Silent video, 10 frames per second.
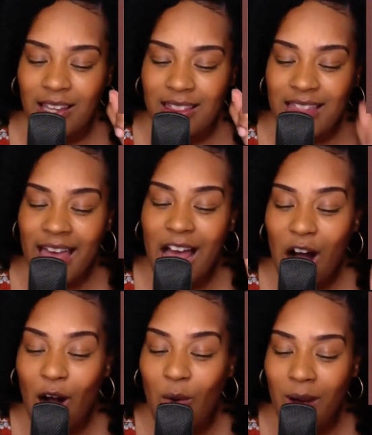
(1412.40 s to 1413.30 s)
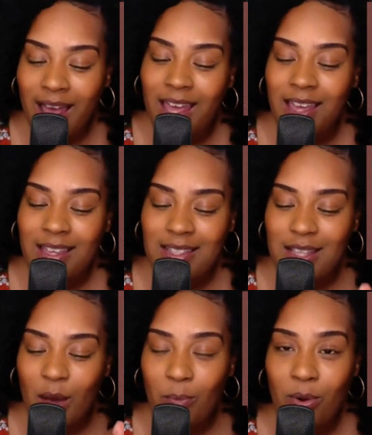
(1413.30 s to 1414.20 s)
they always
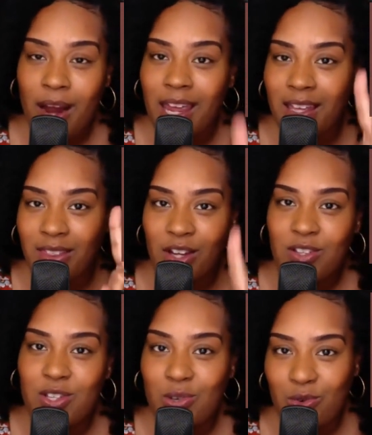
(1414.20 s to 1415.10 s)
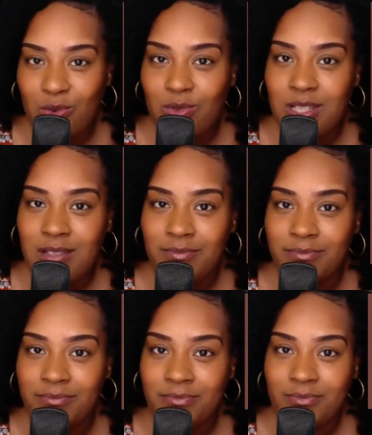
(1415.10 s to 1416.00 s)
break their tools.
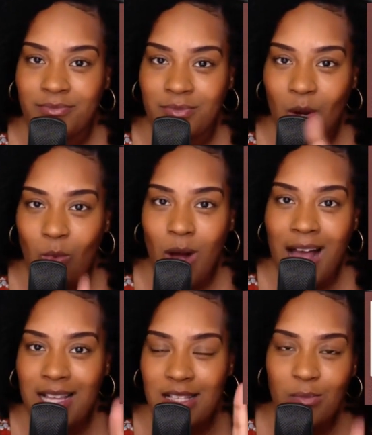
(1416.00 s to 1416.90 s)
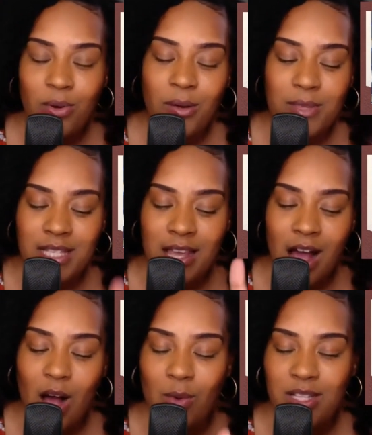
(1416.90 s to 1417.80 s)
White supremacy
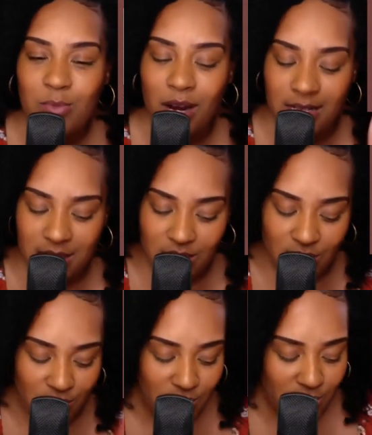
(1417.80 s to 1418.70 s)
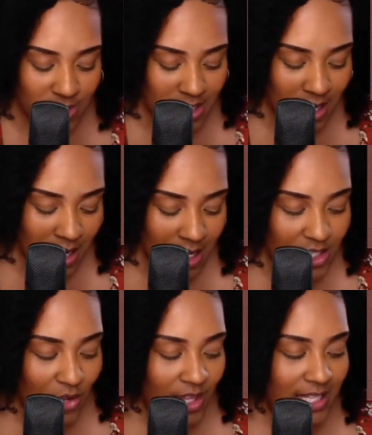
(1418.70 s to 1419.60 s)
always breaks its tools.
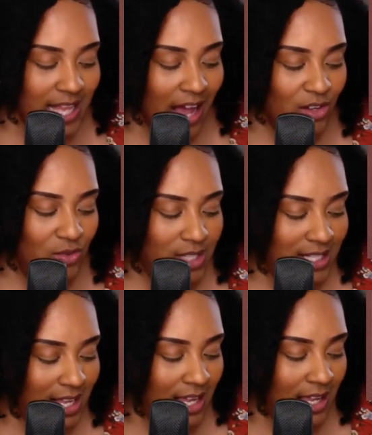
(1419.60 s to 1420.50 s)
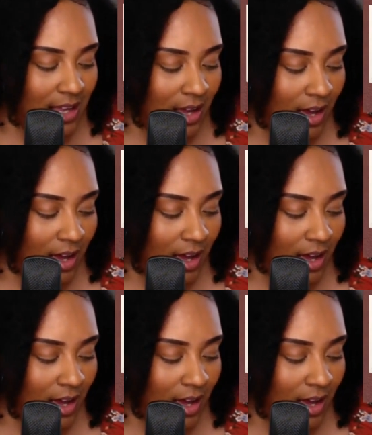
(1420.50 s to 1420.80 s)
So that's how you see